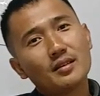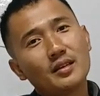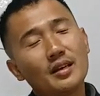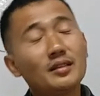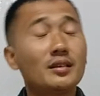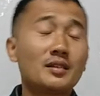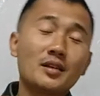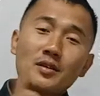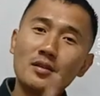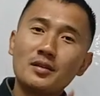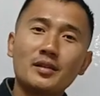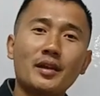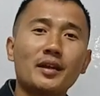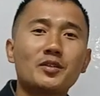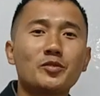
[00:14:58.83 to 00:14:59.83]
in the Central
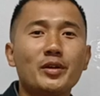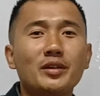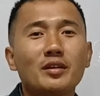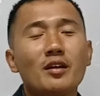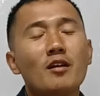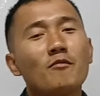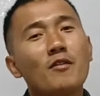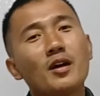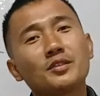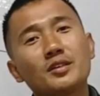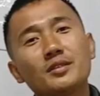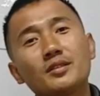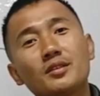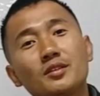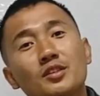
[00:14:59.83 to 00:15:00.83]
Secretariat
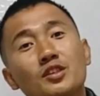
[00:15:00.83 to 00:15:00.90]
functions